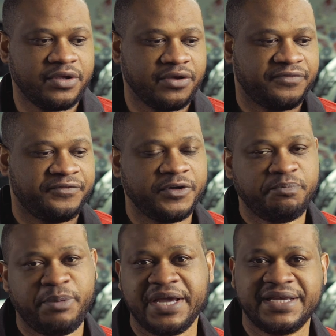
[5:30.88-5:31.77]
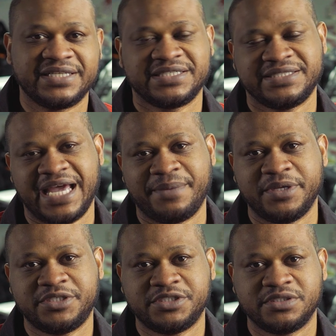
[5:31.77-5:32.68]
your foot peg gets
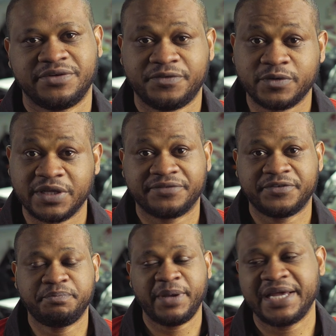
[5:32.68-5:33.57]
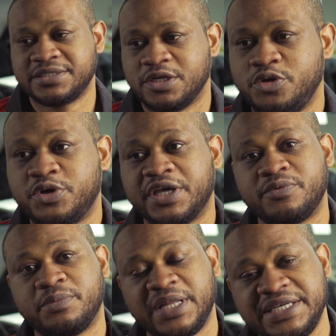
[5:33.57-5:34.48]
damaged, the folding foot pegs, you can
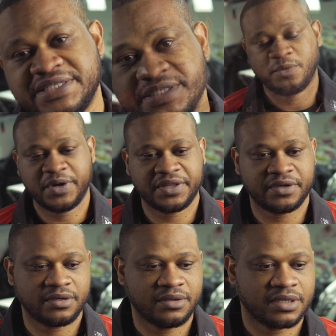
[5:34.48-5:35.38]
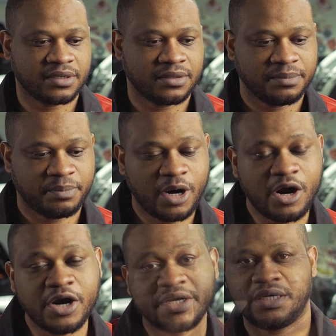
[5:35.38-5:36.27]
replace it. Whether
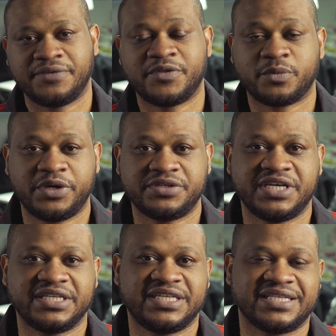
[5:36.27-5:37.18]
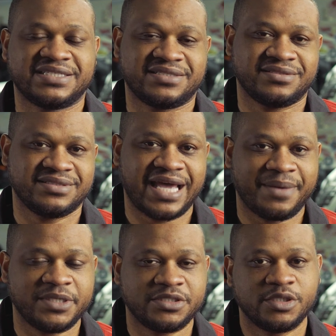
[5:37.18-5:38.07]
part of the rear set gets
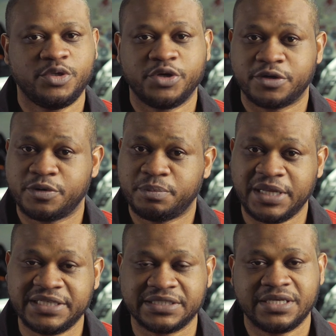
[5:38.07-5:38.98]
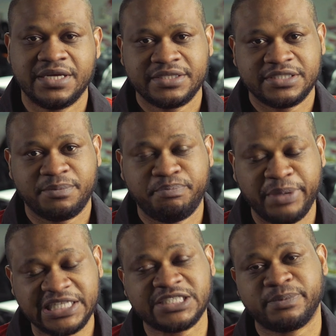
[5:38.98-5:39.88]
damaged, you could replace it. The
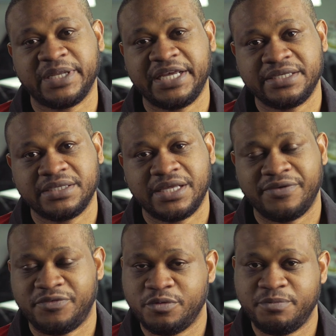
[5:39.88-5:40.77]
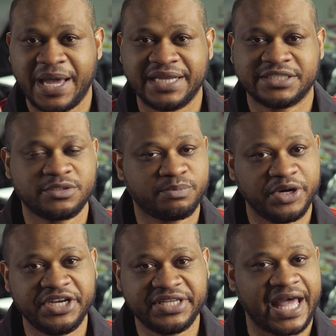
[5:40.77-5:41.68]
base plate, if you manage to
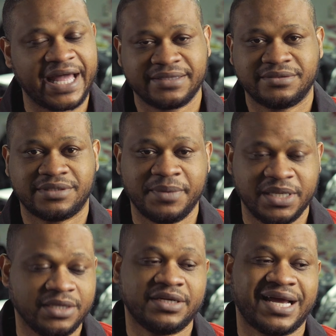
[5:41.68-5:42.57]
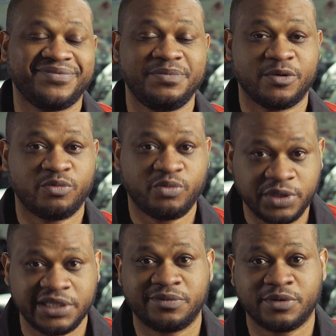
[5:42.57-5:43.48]
break that, I mean, it'd have to be a
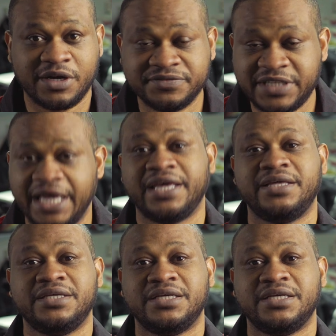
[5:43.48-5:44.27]
really rough day.